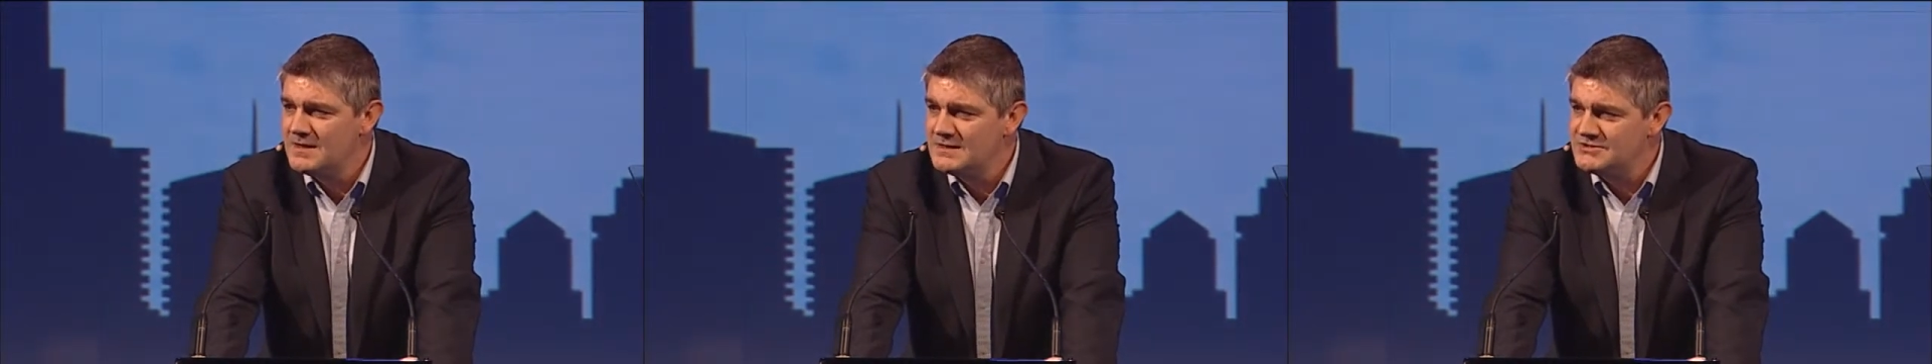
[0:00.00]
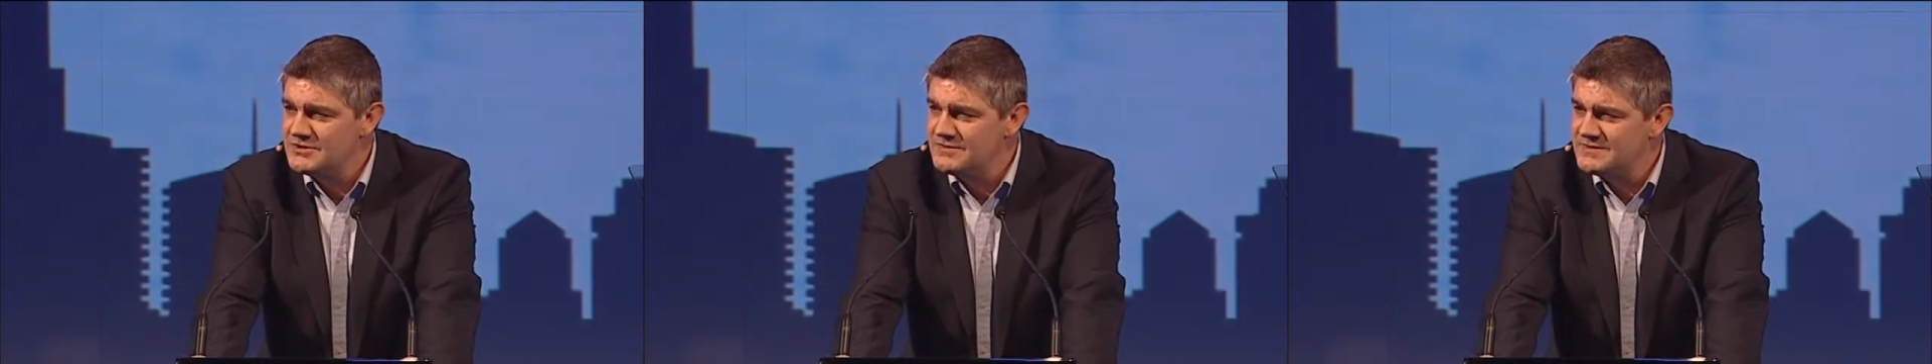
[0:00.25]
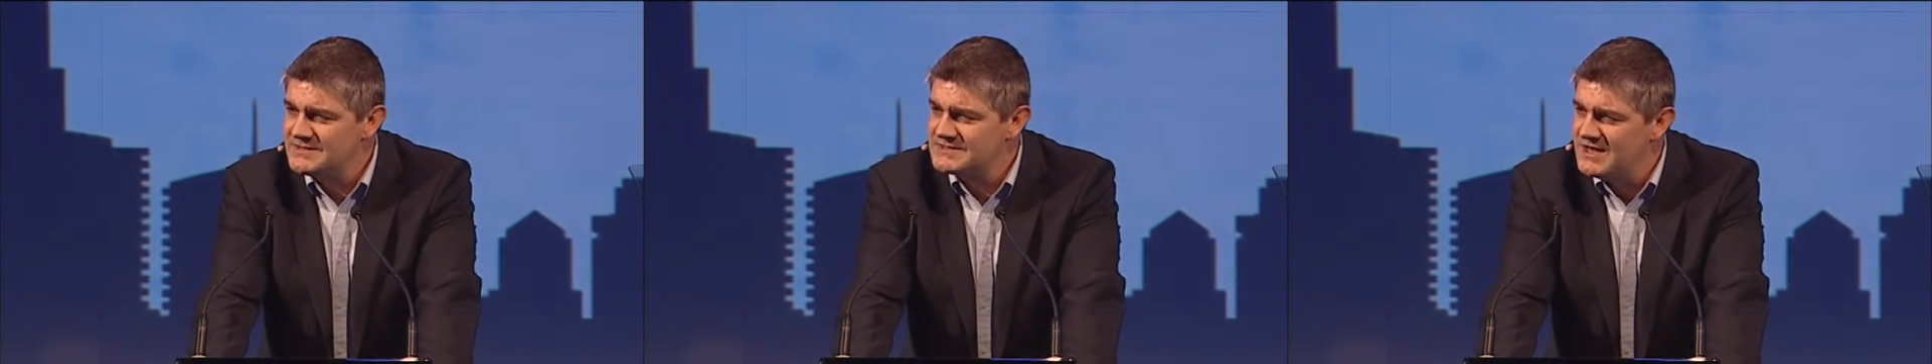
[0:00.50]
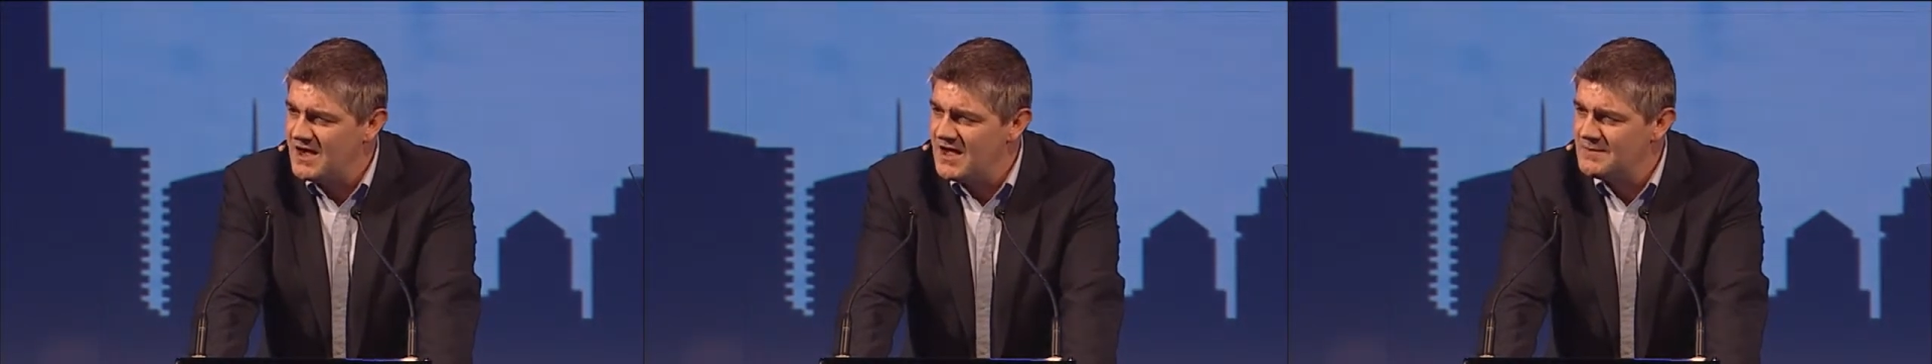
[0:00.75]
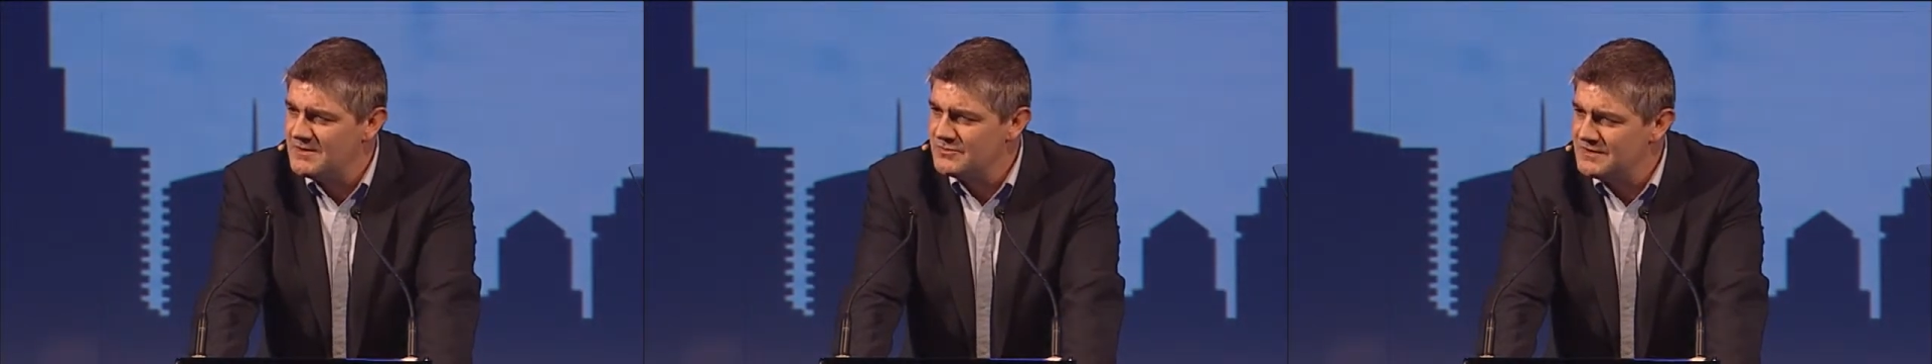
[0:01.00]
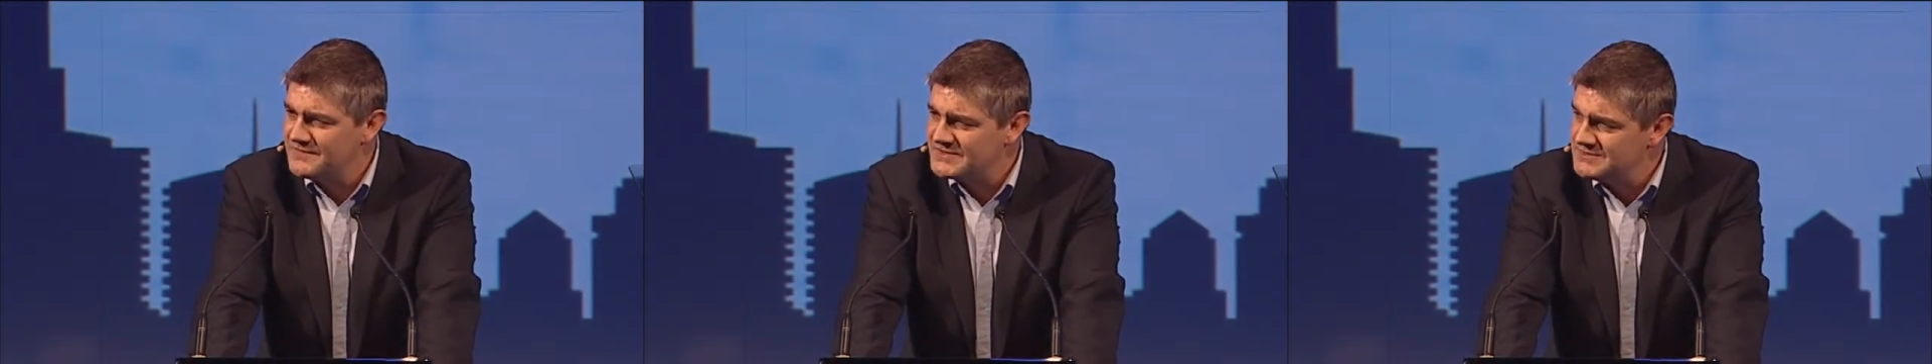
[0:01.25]
During this time, I
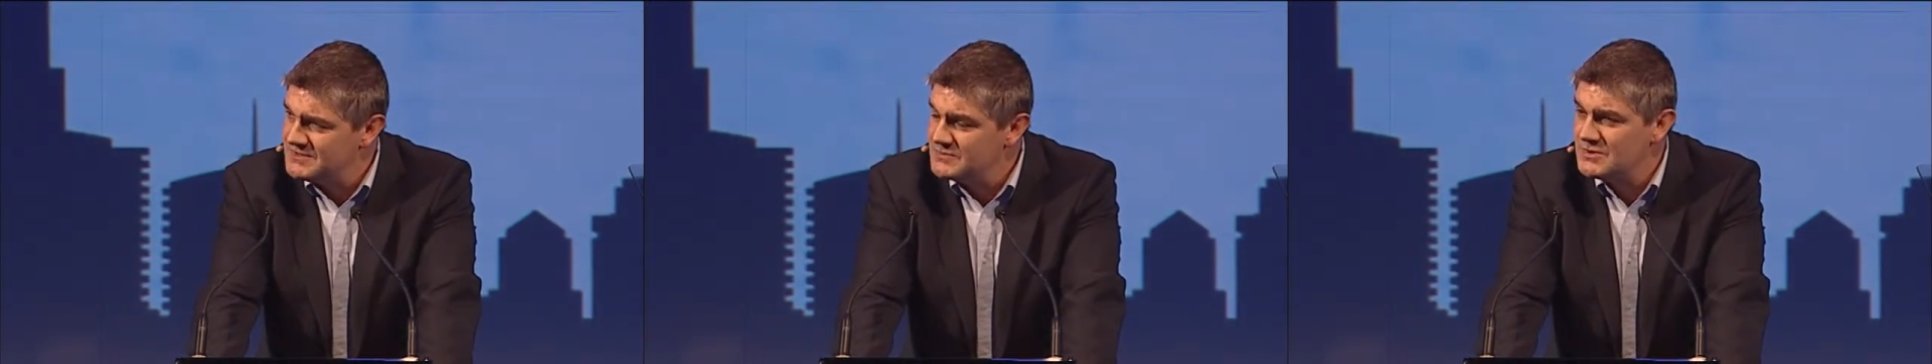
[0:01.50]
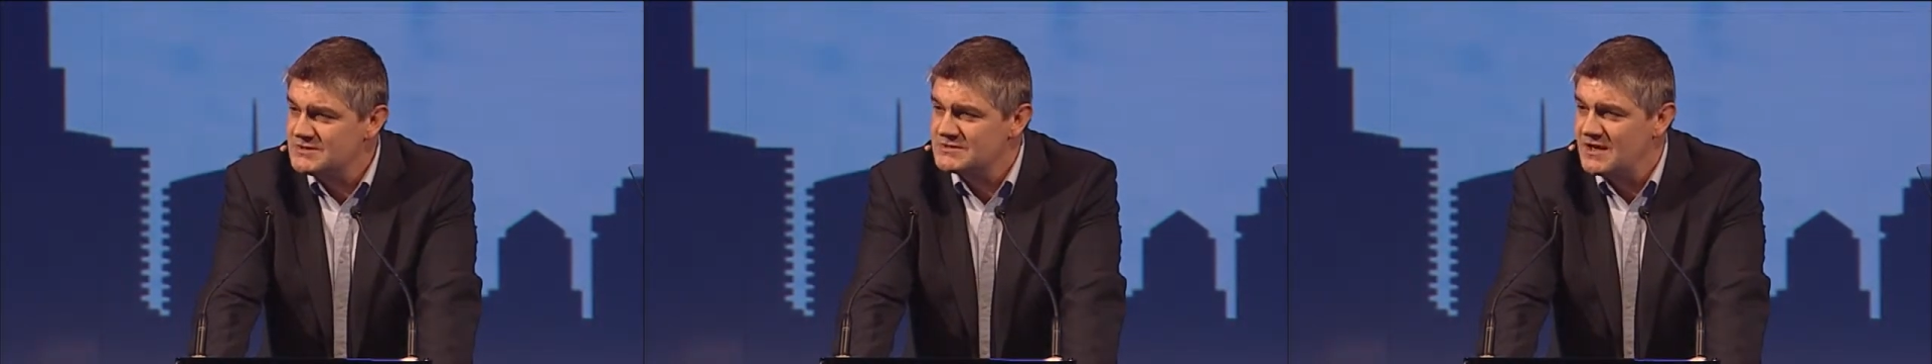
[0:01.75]
worked for some of the world's